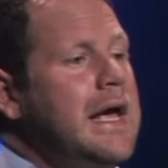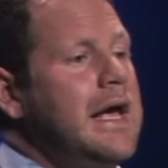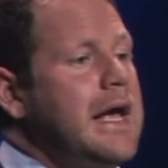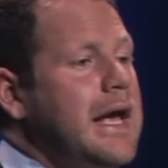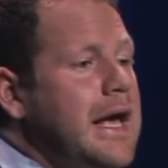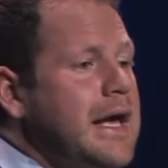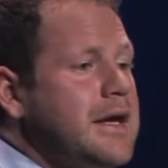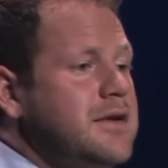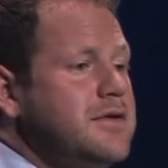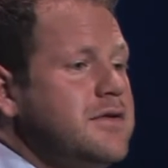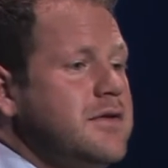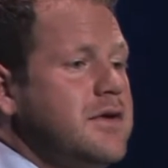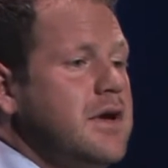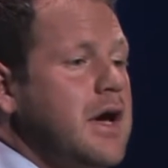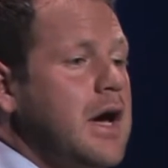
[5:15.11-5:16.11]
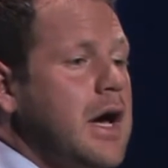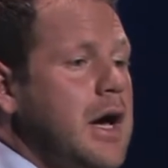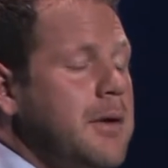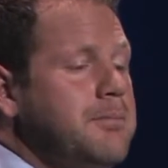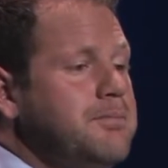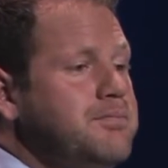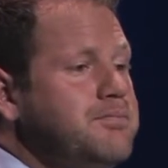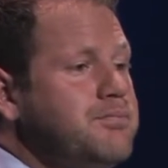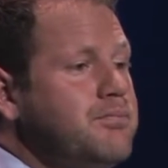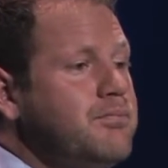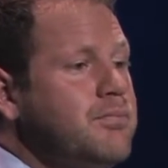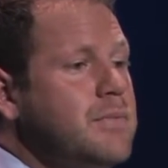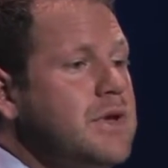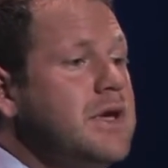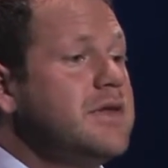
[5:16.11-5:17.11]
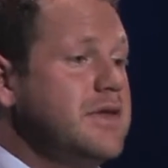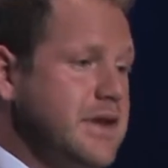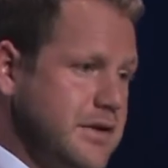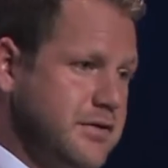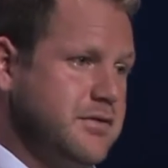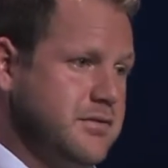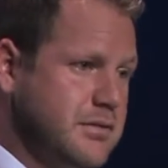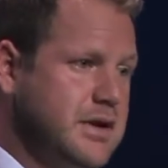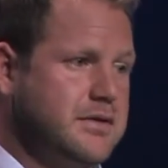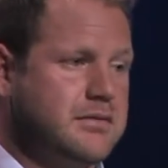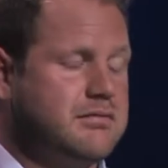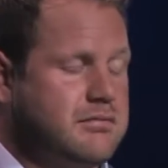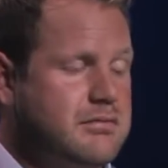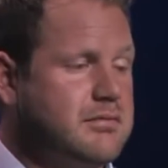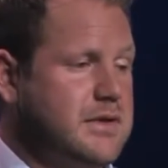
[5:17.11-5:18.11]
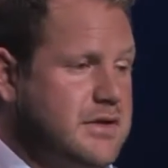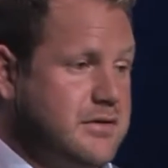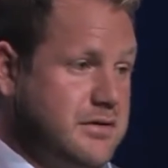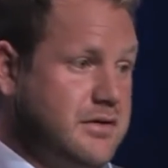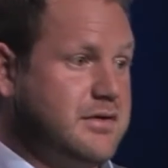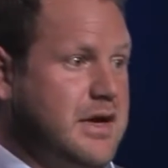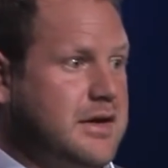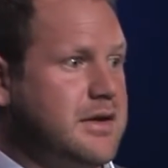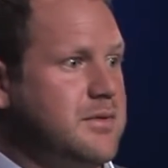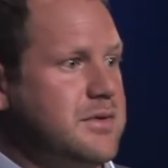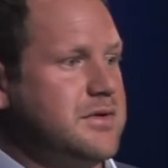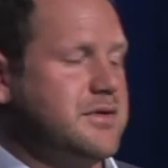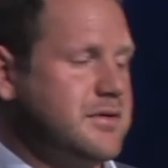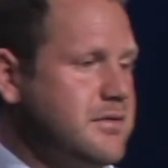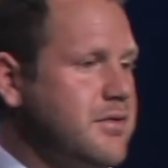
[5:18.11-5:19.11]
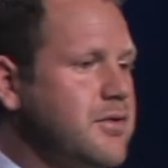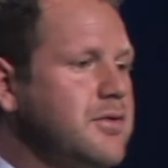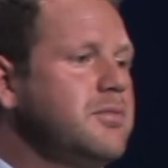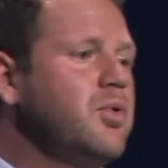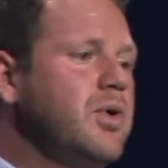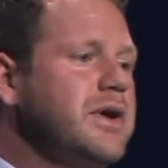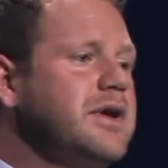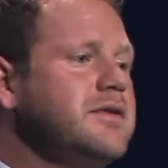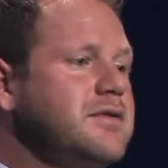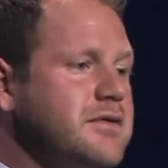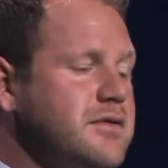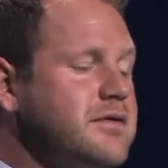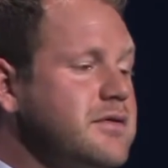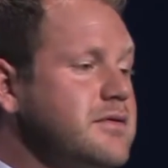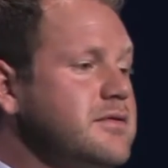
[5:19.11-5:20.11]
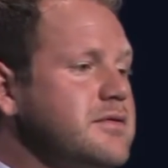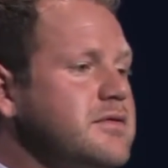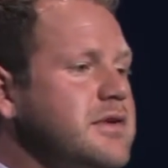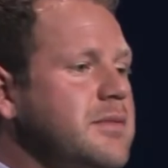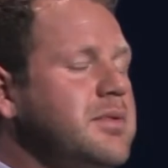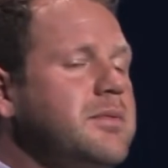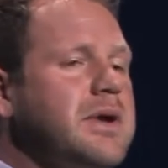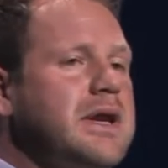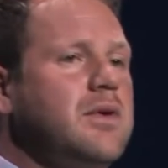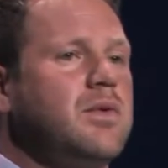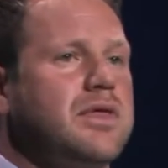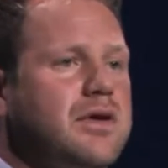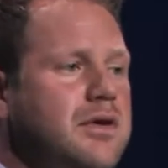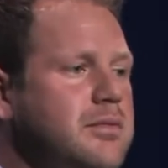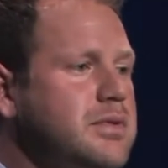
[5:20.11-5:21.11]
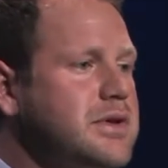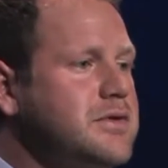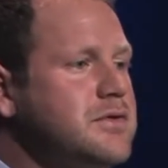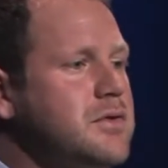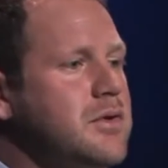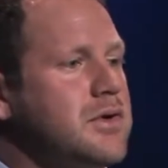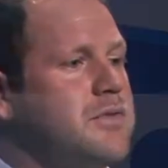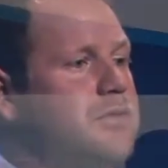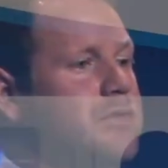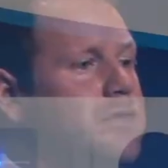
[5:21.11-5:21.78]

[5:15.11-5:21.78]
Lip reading: And that's exactly what the third point is supplementing with a complete source.